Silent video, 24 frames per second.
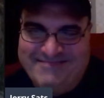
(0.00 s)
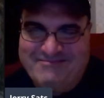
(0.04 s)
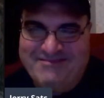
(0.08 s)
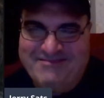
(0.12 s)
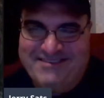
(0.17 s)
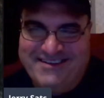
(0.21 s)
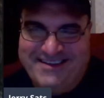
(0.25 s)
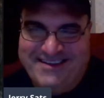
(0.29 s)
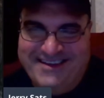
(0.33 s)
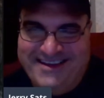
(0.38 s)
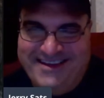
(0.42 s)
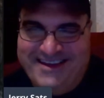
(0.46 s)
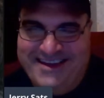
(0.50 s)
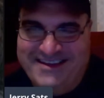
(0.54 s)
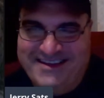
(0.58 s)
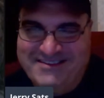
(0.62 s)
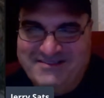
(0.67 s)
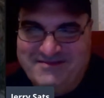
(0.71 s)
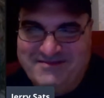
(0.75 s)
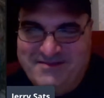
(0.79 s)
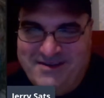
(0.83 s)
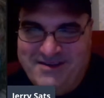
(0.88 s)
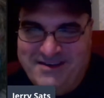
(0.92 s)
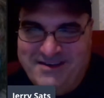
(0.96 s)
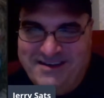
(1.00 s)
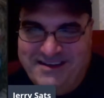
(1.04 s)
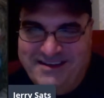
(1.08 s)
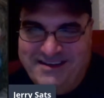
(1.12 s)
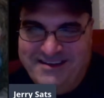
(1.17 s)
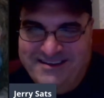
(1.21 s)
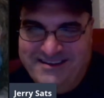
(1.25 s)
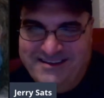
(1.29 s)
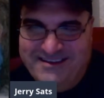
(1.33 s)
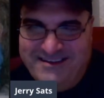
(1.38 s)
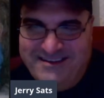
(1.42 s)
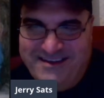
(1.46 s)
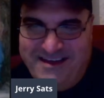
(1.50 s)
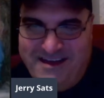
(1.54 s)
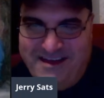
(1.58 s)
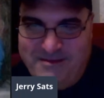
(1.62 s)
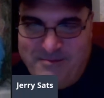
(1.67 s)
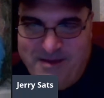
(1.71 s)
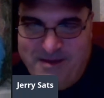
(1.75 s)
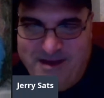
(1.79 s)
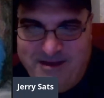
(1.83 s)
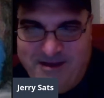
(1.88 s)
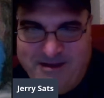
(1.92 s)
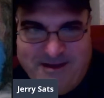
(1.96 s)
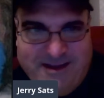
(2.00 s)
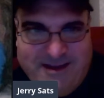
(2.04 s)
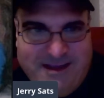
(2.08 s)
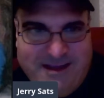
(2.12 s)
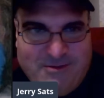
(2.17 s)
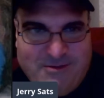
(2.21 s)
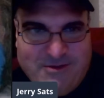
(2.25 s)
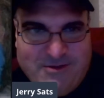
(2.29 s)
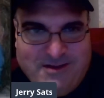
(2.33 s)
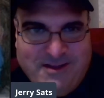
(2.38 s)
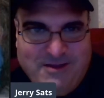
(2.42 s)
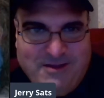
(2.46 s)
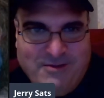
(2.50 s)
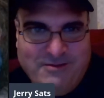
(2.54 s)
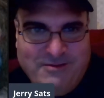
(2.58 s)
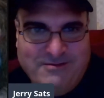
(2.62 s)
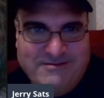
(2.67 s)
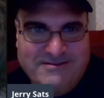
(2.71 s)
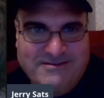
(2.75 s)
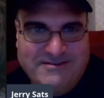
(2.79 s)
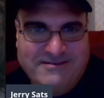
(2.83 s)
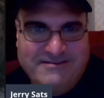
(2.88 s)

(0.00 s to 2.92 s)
But yeah, it's funny. Hi, Mary. How are you?